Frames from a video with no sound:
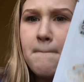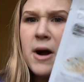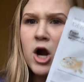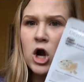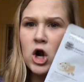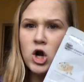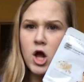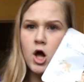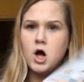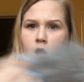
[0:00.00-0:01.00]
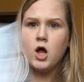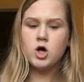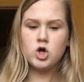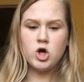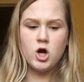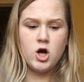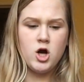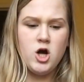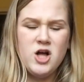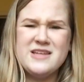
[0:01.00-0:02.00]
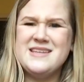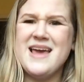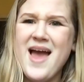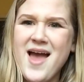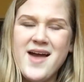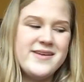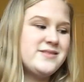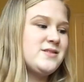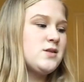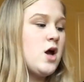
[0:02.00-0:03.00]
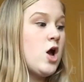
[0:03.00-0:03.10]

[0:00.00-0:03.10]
Pearl. Curl. Yes.